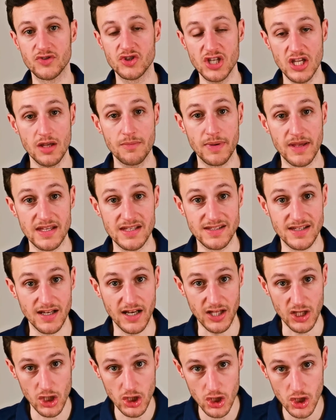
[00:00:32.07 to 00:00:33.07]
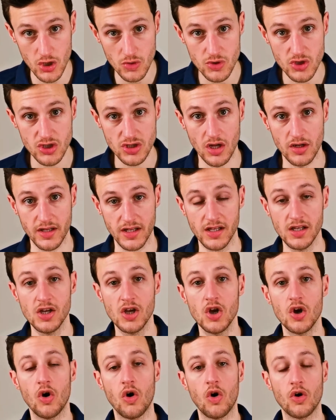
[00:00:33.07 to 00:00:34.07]
of GPs did a huge study
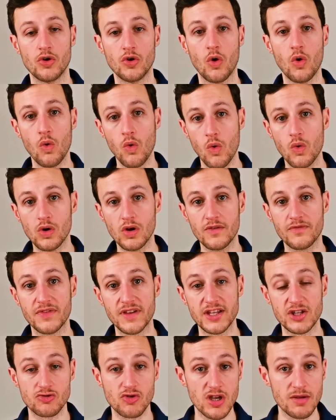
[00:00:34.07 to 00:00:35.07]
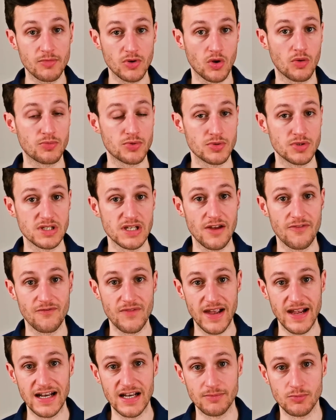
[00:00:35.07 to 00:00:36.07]
on all of the treatment options
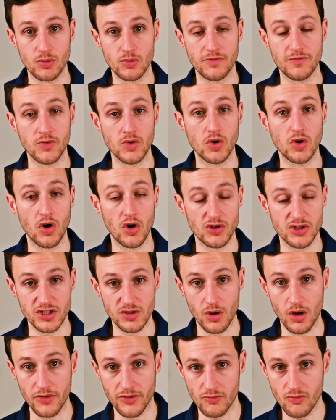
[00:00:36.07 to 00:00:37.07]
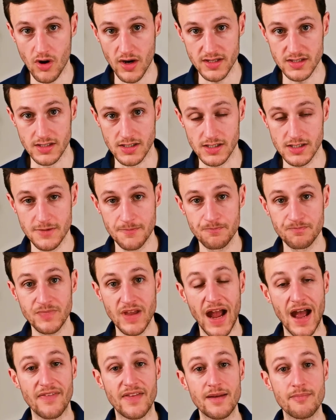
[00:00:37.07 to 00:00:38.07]
available for osteoarthritis,
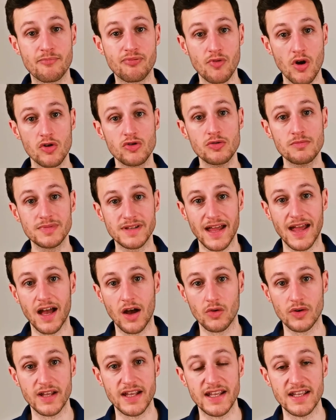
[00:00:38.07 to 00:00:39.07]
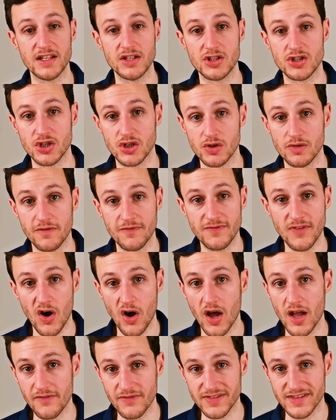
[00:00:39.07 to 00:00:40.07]
and they broke them down into
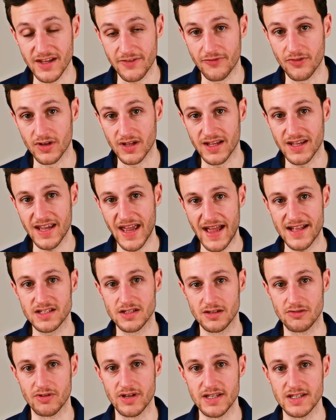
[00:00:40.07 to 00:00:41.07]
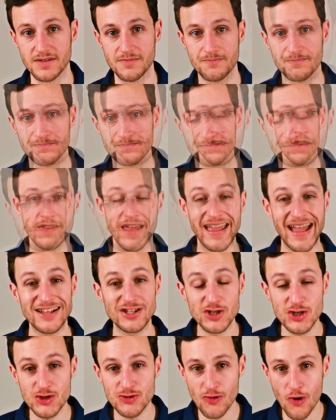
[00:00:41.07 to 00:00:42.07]
five different categories. They
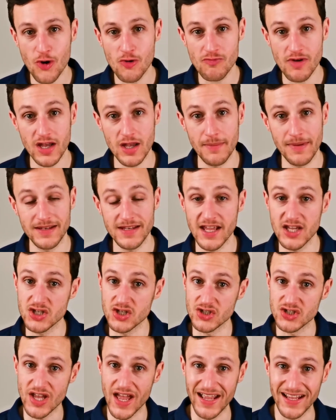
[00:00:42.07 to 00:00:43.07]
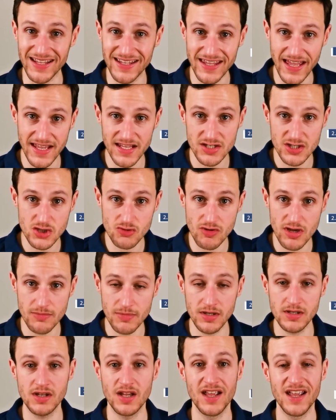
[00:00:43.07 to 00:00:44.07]
had strong recommendations against
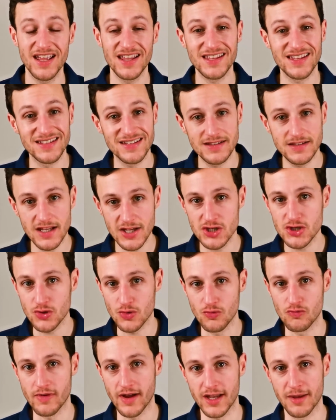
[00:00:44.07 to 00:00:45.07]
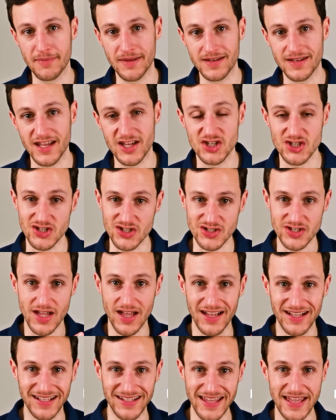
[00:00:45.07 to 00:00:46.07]
treatment, conditional recommendations
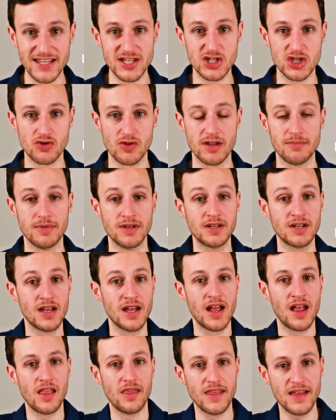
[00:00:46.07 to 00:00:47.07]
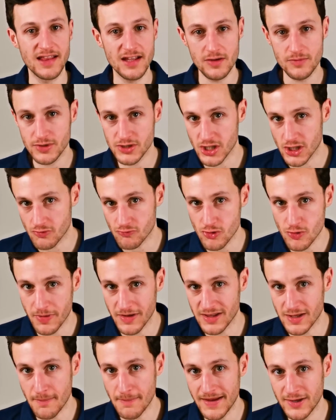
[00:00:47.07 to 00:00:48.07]
against treatment, then there was a group
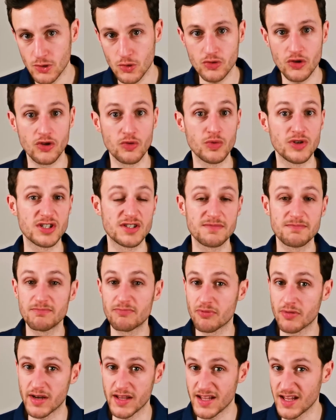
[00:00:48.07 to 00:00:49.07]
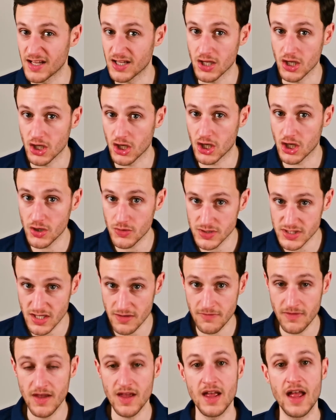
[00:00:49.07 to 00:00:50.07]
in the middle that was pretty
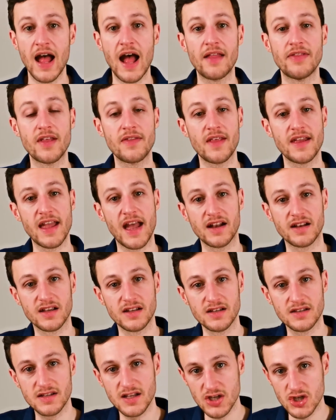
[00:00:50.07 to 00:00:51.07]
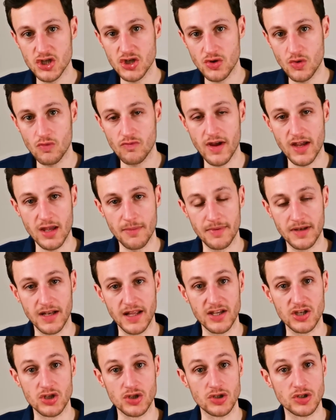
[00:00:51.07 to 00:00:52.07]
inconclusive, and then they had conditional
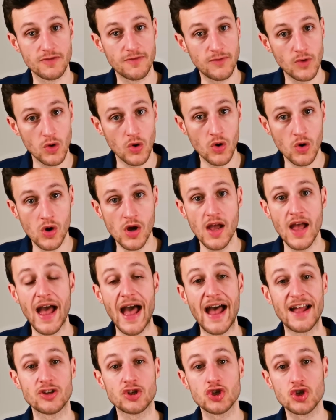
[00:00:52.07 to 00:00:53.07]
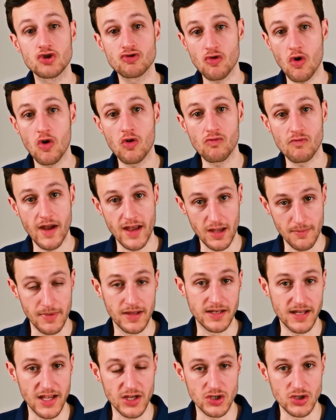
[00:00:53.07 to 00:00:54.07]
recommendations for and strong
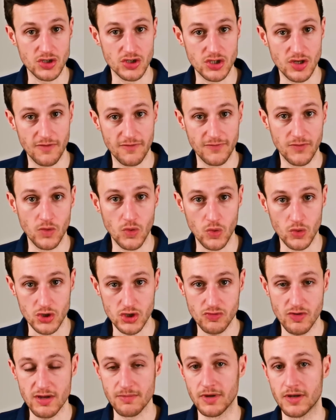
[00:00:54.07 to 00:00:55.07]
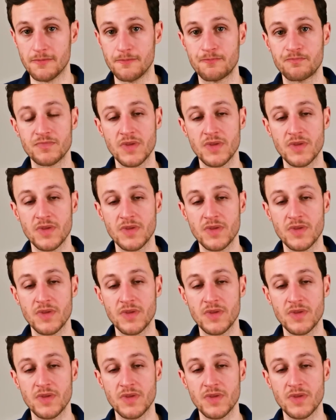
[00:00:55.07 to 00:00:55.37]
recommendations for treatment.